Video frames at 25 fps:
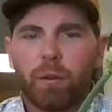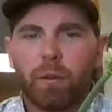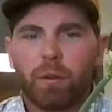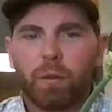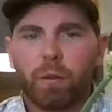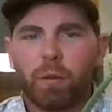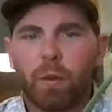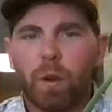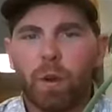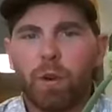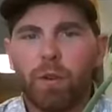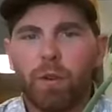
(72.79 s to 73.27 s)

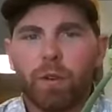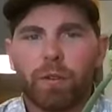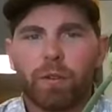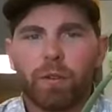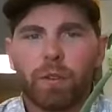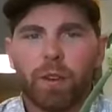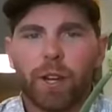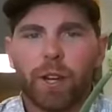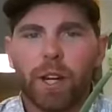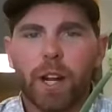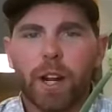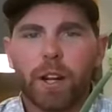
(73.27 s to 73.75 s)
row of
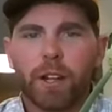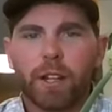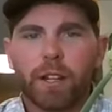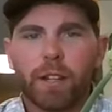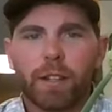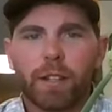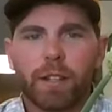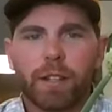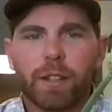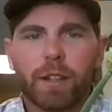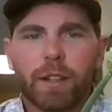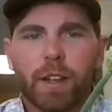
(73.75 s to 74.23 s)
green
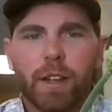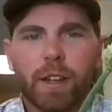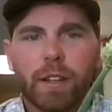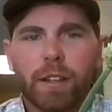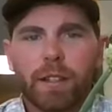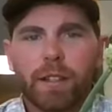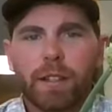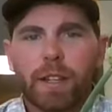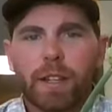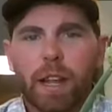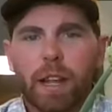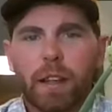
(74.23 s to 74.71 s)
onions,
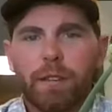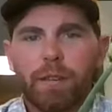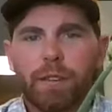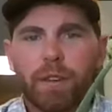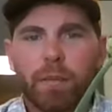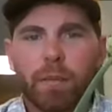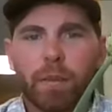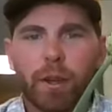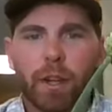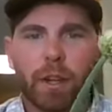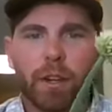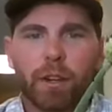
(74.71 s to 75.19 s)
save the
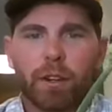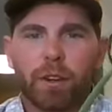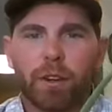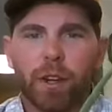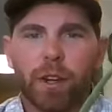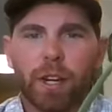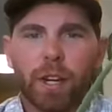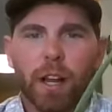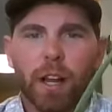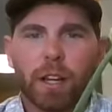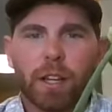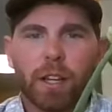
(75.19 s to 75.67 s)
bigger
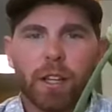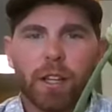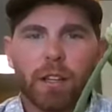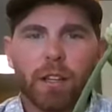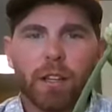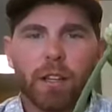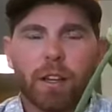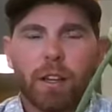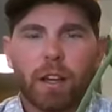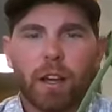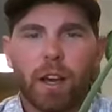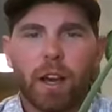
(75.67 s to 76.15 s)
green onion